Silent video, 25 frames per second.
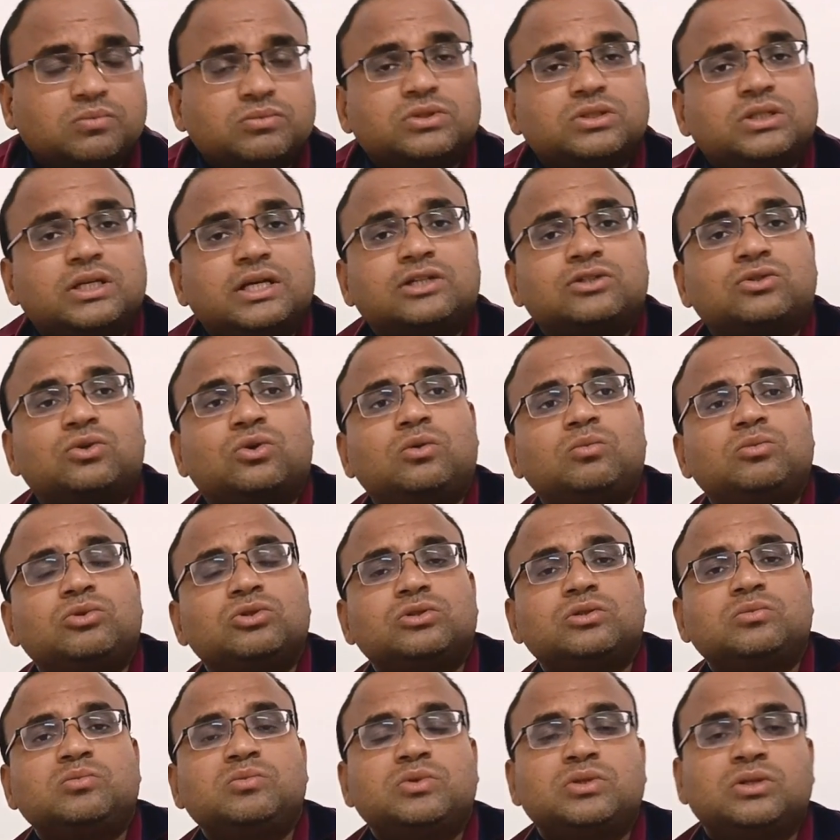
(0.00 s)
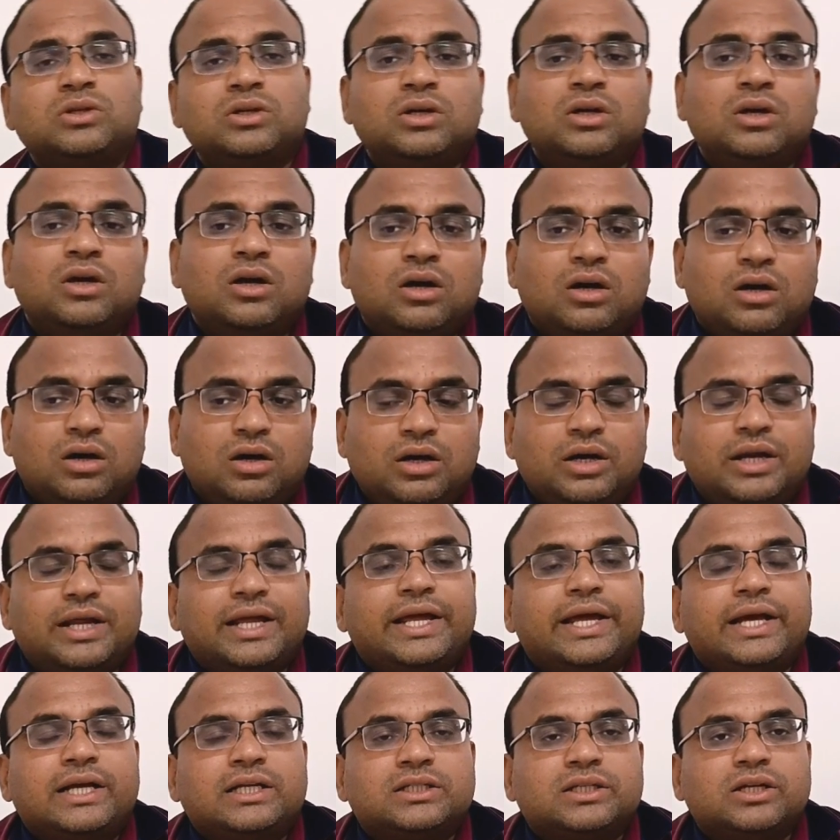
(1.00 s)
Sex chromosomes are
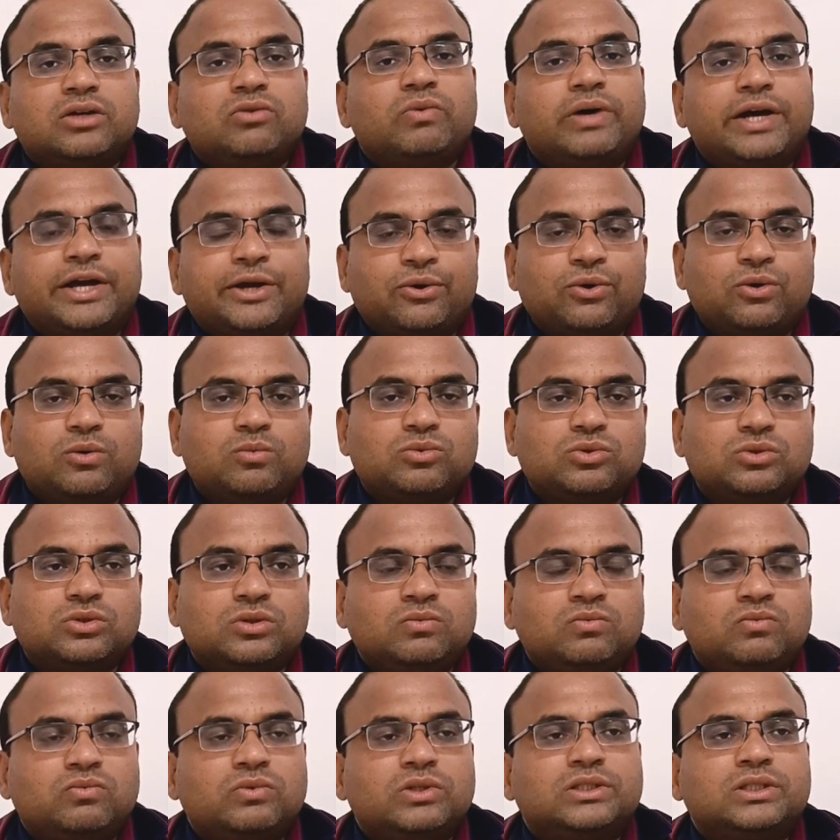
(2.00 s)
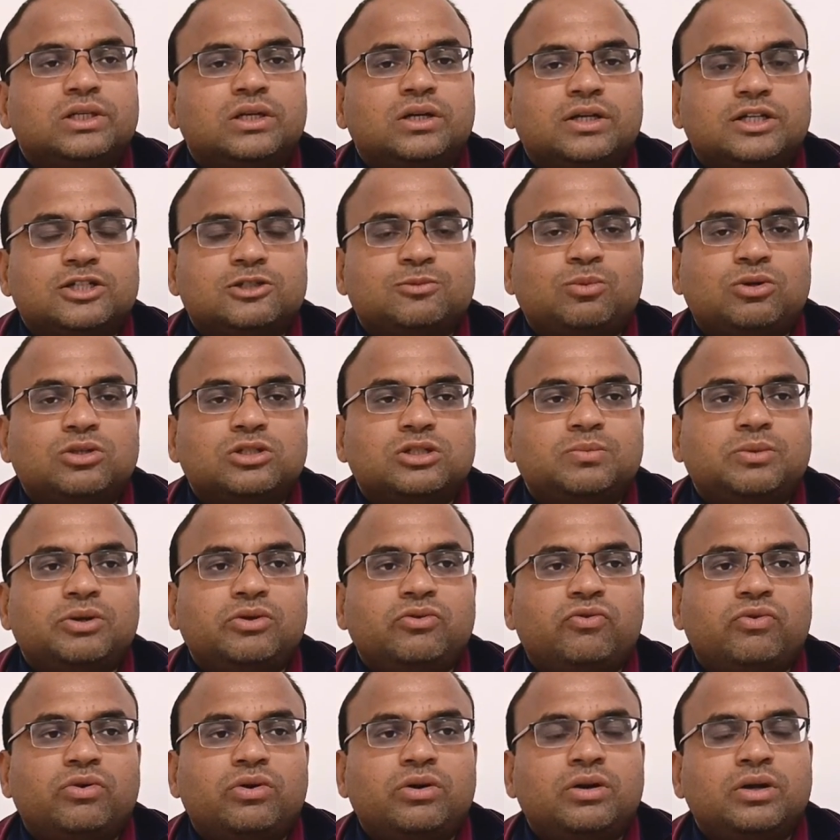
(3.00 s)
X and Y chromosome, which are responsible
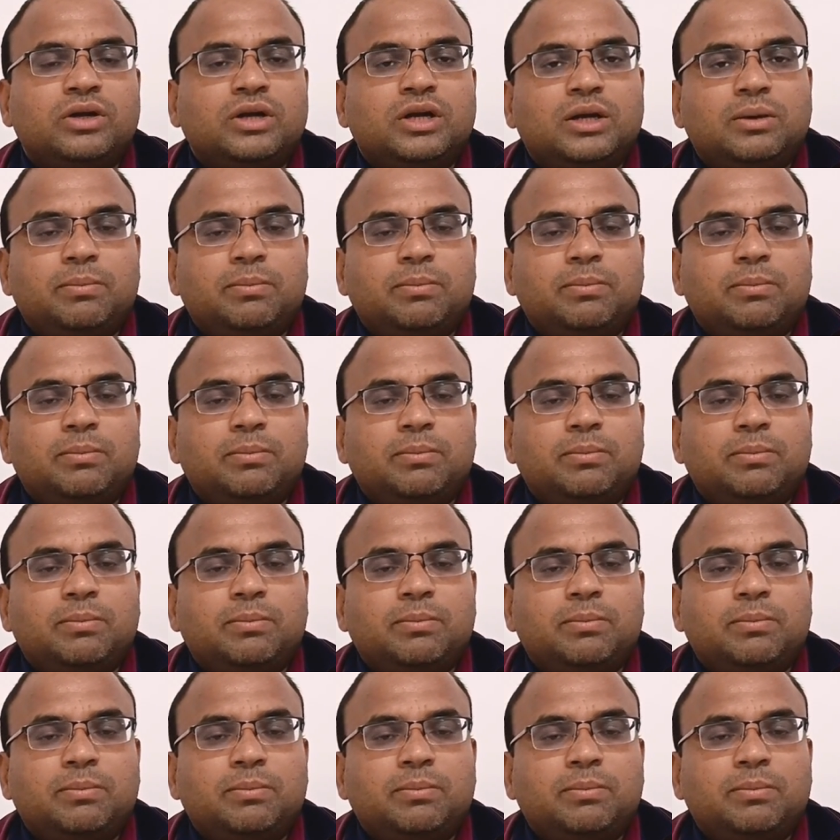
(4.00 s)
for